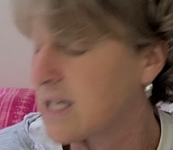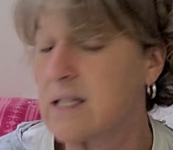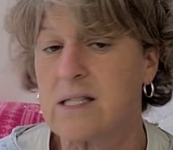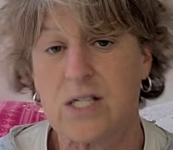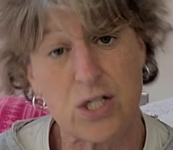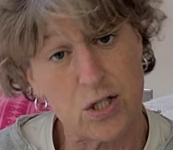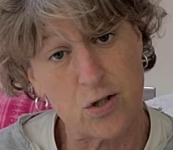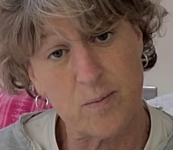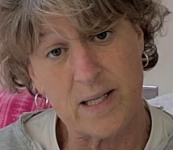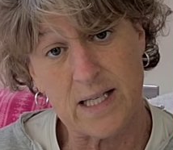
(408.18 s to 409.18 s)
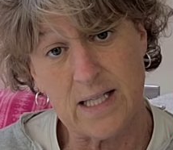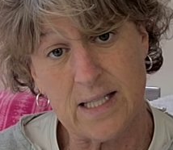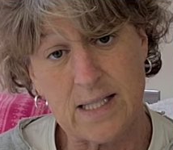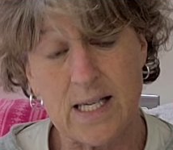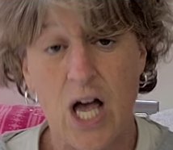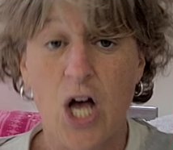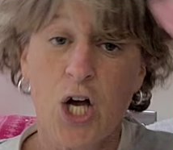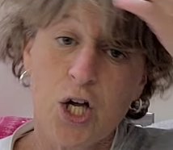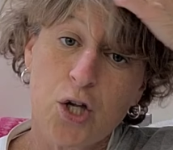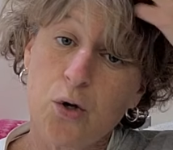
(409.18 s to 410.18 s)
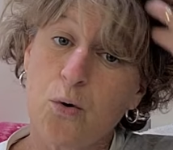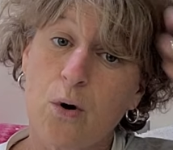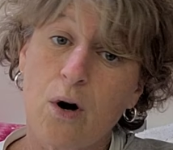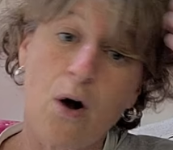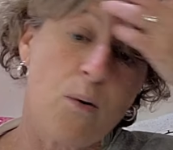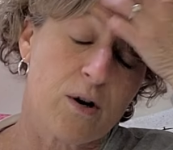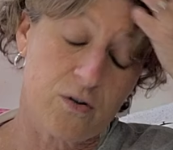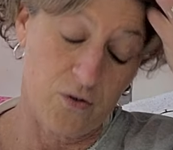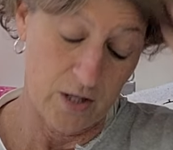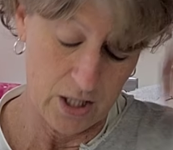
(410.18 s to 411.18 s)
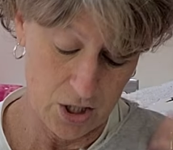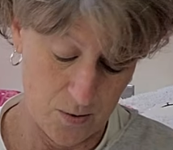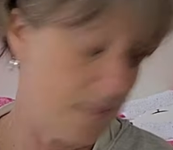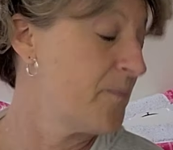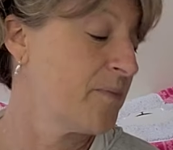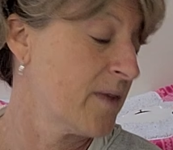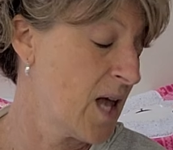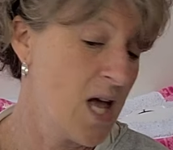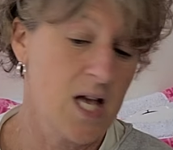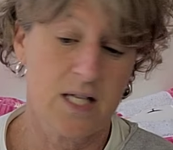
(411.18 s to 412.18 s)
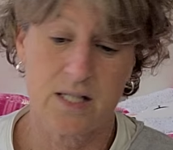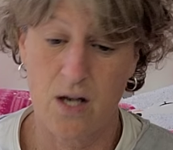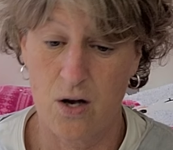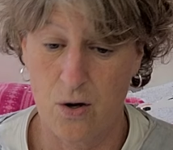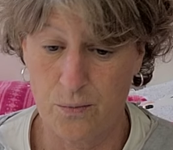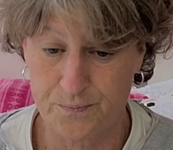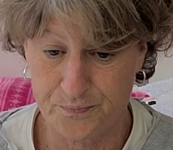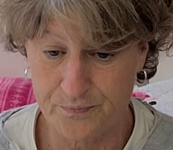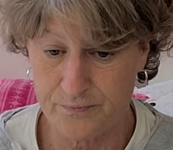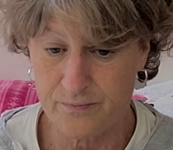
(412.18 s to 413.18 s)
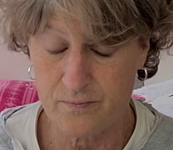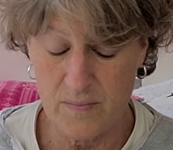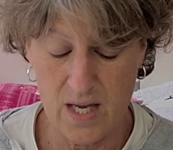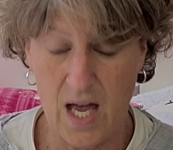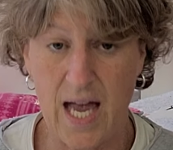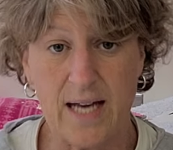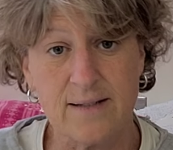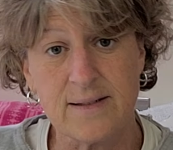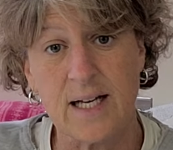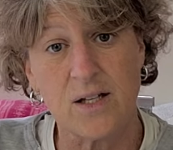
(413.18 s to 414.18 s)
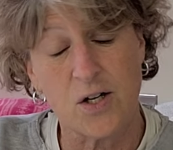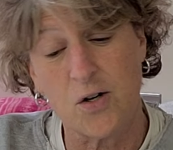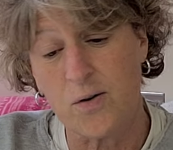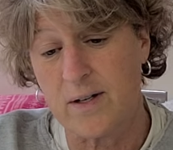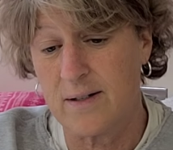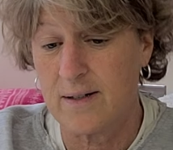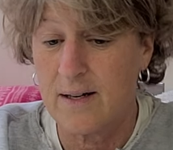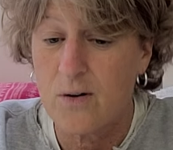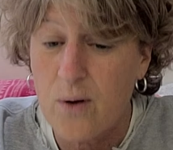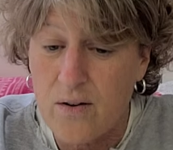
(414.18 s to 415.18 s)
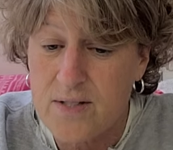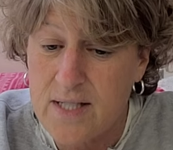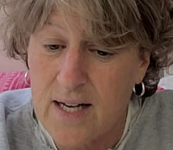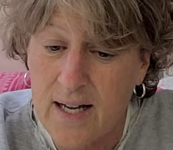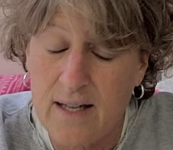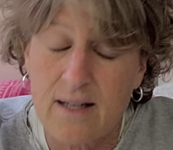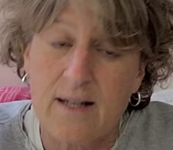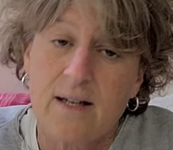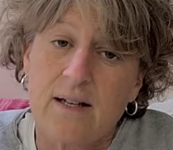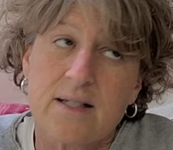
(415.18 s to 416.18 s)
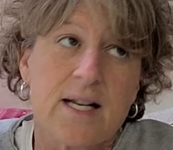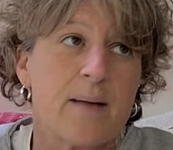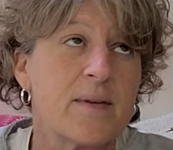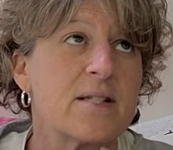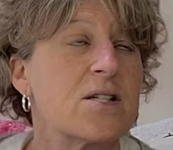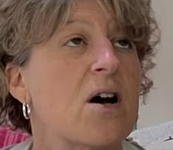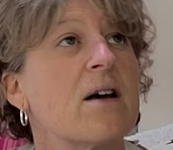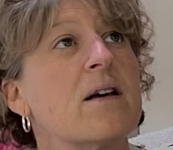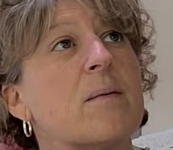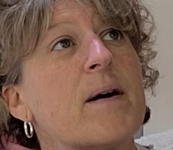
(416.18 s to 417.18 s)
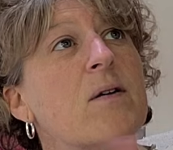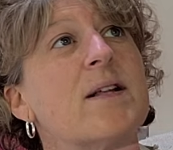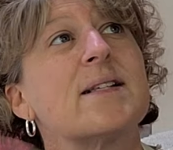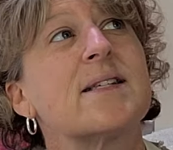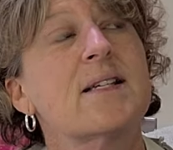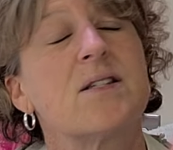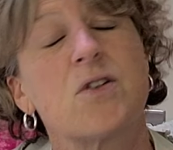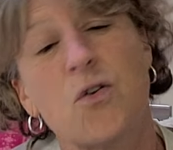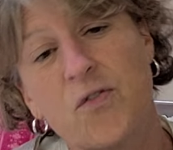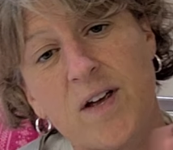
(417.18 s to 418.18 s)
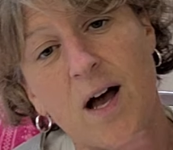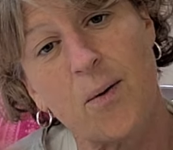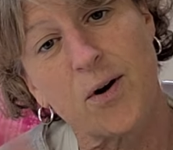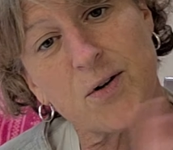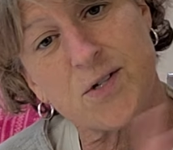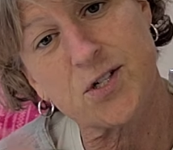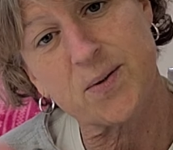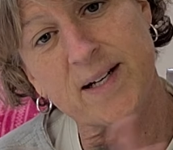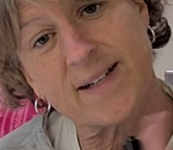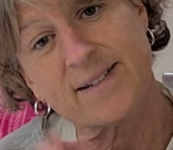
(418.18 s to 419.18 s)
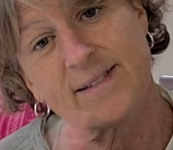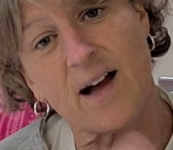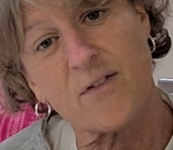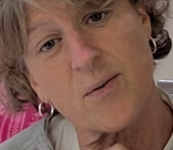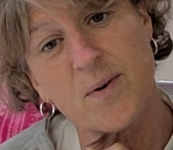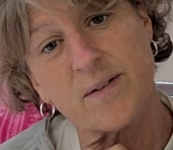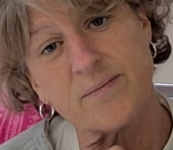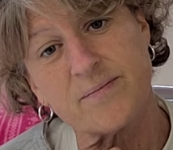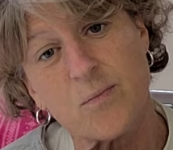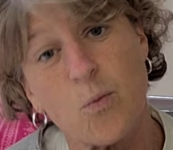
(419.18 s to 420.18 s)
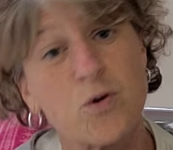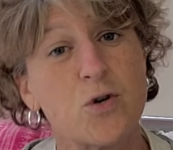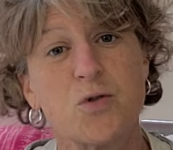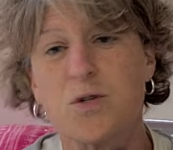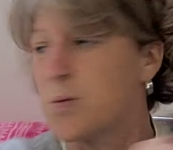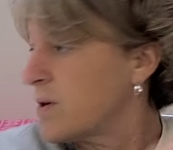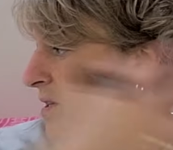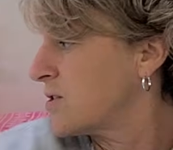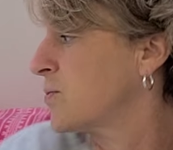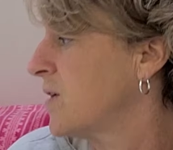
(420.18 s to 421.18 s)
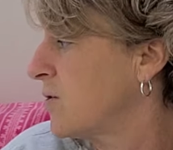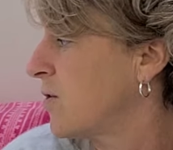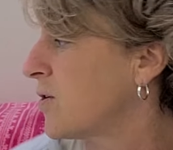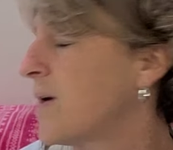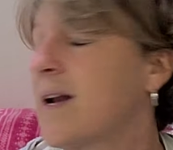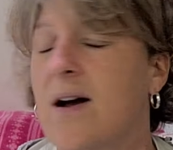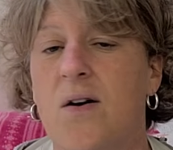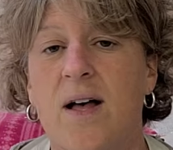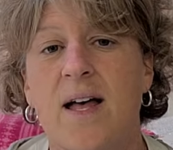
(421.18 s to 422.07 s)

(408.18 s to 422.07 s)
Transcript: else to you because you are all wonderful and can do it. So, Aiden, hello, and who else did I miss talking about? Let's see, Sophie, how are you doing, everyone? Don't you wish we were in this reading corner right now,